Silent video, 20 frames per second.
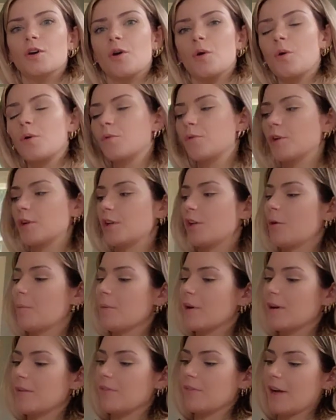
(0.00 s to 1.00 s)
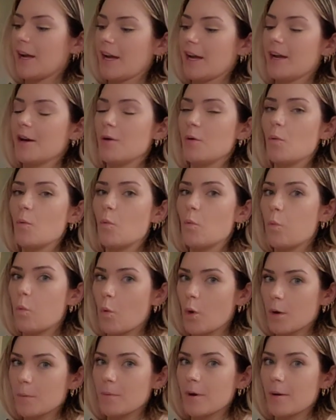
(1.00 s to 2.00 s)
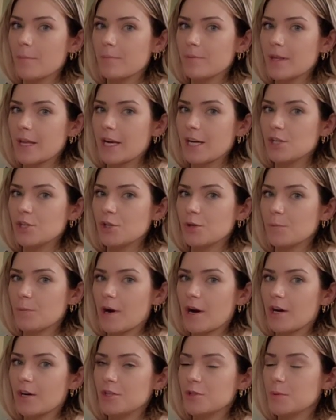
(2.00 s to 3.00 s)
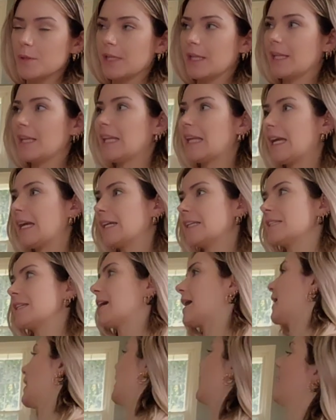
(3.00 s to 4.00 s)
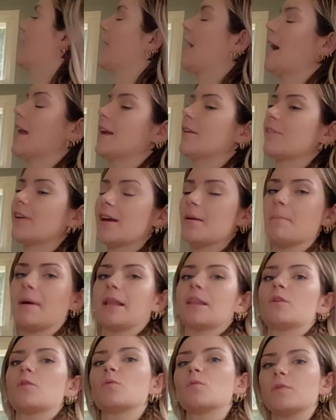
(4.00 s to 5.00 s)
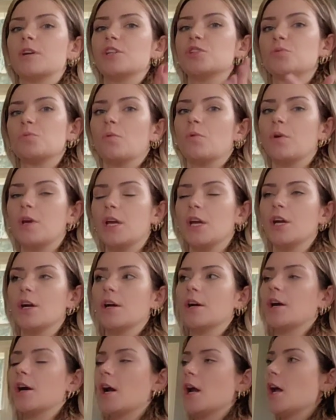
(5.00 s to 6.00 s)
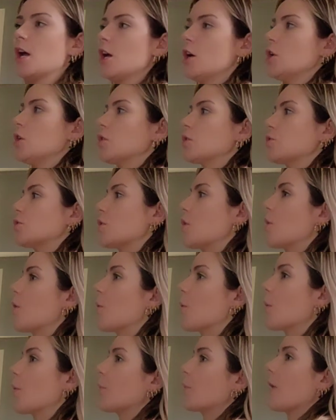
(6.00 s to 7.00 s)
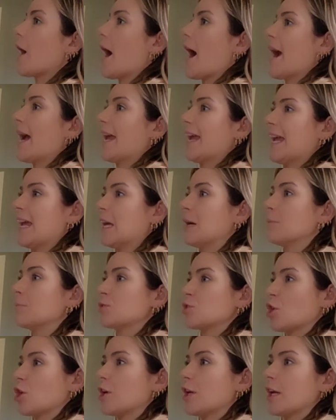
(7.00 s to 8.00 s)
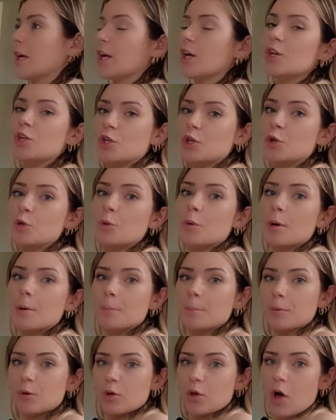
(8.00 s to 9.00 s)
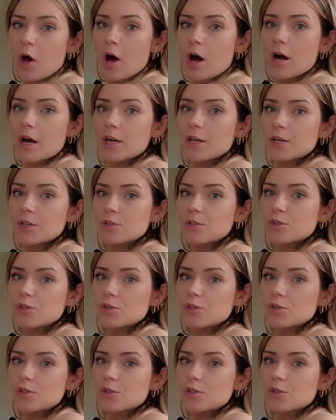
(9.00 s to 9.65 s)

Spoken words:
Go over a little bit of like warm up that I do prior to the leg day and kind of like my little ritual here. So I am starting a new block.